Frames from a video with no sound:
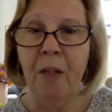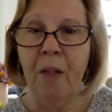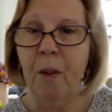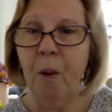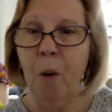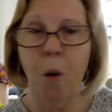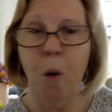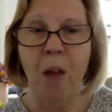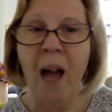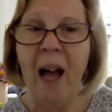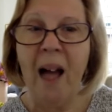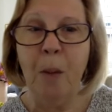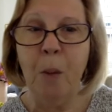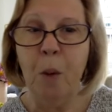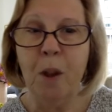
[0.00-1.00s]
All the
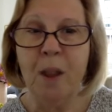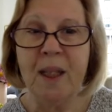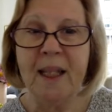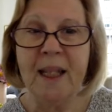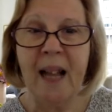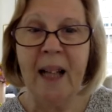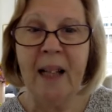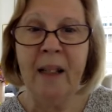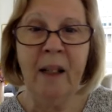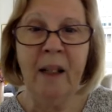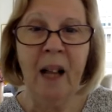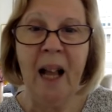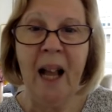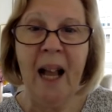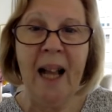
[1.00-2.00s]
hard work's done,
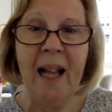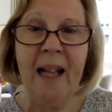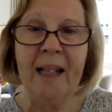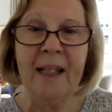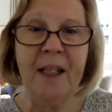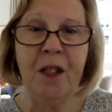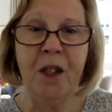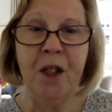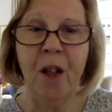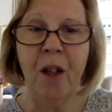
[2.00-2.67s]
and